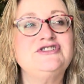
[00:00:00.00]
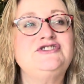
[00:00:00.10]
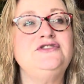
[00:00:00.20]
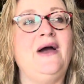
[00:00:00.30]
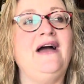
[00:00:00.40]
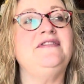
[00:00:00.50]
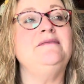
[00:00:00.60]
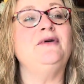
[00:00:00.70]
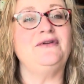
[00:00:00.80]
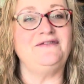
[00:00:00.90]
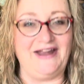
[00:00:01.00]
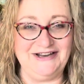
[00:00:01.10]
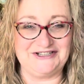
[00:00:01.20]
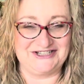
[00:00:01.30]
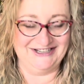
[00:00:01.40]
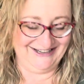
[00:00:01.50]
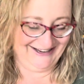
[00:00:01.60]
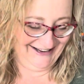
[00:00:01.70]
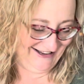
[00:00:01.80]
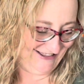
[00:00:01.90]
Do I have the motivation?
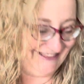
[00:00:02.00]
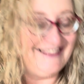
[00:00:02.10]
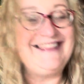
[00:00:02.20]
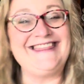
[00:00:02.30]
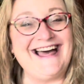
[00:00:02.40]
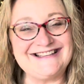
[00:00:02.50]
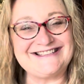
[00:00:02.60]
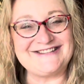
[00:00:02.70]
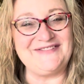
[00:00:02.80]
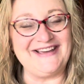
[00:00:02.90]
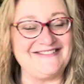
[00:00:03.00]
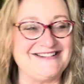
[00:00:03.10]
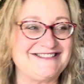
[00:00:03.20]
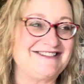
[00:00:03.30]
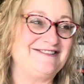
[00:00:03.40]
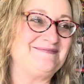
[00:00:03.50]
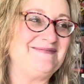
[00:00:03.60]
That's the big question.